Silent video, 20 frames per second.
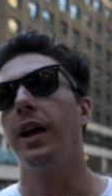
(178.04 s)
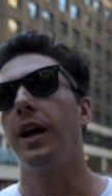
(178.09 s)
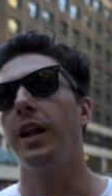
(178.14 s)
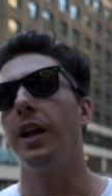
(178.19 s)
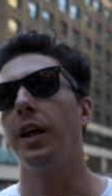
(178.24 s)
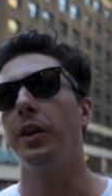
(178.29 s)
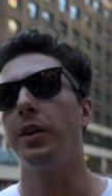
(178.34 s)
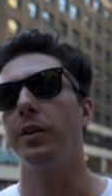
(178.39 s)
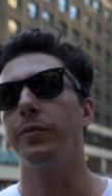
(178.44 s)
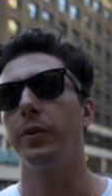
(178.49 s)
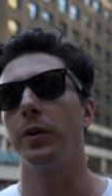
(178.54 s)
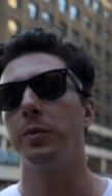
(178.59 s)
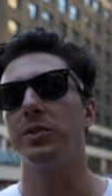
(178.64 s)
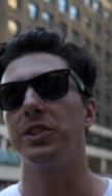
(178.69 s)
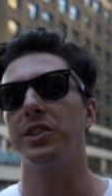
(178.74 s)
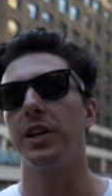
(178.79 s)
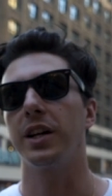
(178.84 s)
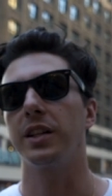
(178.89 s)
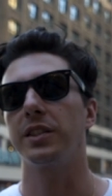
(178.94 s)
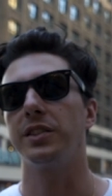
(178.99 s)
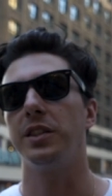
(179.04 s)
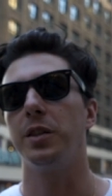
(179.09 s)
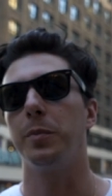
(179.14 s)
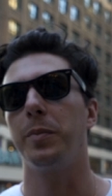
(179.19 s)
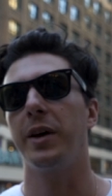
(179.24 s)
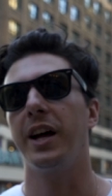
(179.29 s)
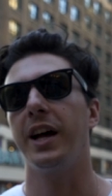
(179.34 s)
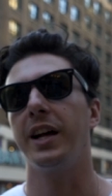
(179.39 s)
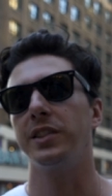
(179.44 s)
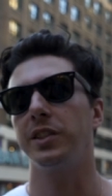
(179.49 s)
and other film stocks in the
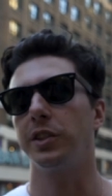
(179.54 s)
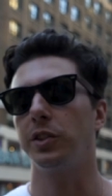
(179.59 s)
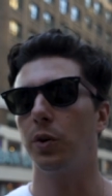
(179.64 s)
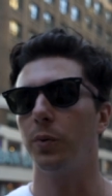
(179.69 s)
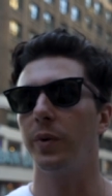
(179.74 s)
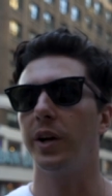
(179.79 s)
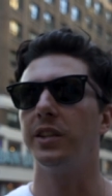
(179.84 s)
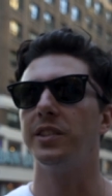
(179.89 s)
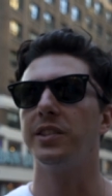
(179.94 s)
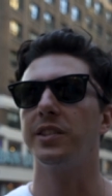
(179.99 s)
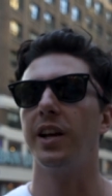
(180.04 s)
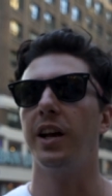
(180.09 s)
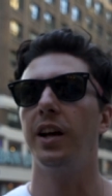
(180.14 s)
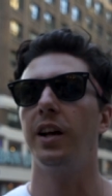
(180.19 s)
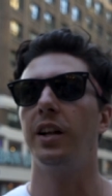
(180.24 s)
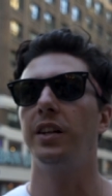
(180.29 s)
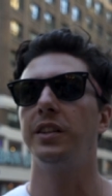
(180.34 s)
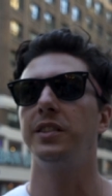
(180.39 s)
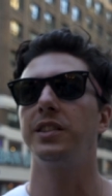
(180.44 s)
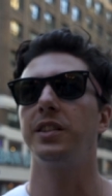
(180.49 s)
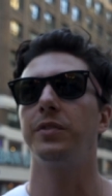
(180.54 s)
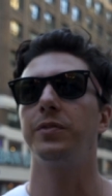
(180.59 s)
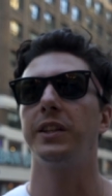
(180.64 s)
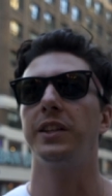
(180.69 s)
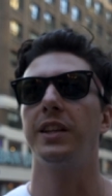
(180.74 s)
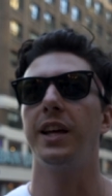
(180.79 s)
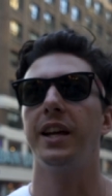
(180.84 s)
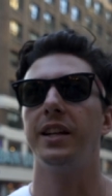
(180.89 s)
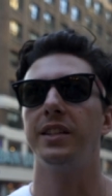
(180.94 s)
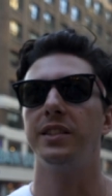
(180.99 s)
past, like the Red Scale and stuff
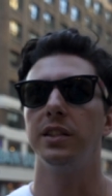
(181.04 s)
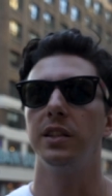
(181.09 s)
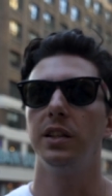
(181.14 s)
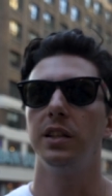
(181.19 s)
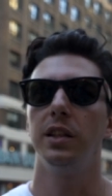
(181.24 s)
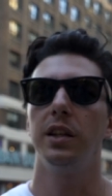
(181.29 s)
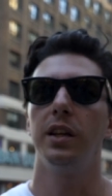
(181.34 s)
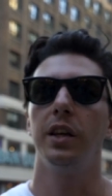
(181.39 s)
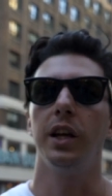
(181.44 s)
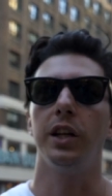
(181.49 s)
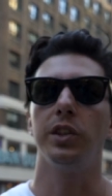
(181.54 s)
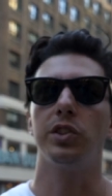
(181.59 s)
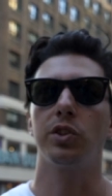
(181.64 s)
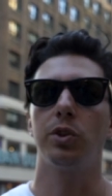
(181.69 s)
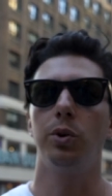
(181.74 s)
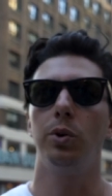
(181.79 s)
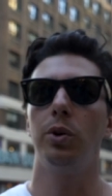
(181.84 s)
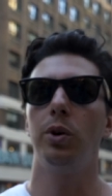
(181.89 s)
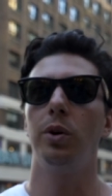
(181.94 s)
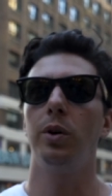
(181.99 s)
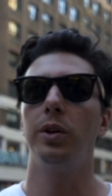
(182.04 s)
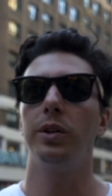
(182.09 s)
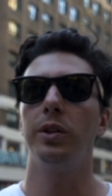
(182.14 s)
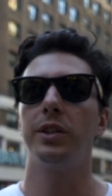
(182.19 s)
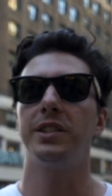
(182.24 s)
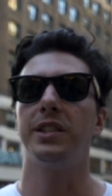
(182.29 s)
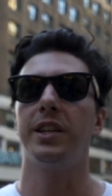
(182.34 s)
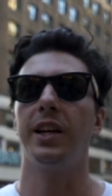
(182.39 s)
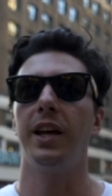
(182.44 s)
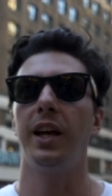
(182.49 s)
like that, is it's cool
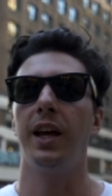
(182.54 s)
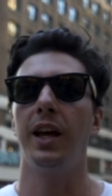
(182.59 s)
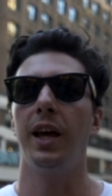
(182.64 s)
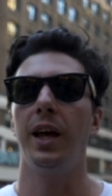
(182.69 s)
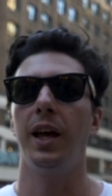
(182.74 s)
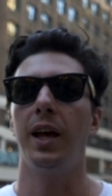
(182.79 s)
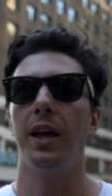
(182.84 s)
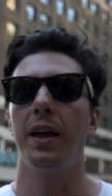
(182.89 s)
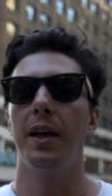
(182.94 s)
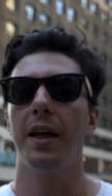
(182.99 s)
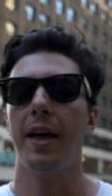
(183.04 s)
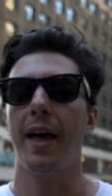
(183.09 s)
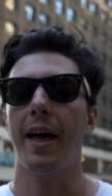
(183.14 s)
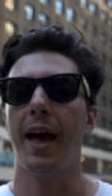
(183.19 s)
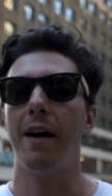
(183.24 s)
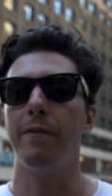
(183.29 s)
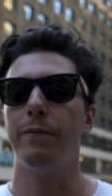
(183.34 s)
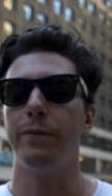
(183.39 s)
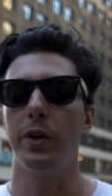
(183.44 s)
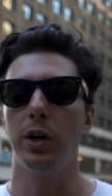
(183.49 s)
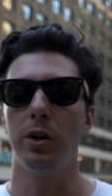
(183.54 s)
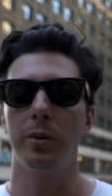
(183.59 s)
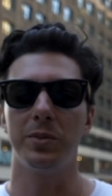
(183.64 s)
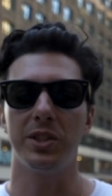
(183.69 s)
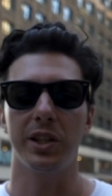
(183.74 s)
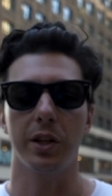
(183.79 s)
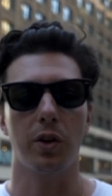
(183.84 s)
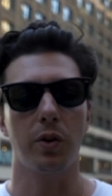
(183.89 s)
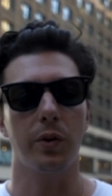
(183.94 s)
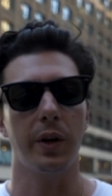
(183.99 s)
to have
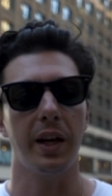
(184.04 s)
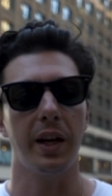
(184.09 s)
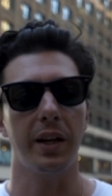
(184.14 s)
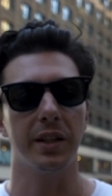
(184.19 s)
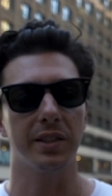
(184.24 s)
films that create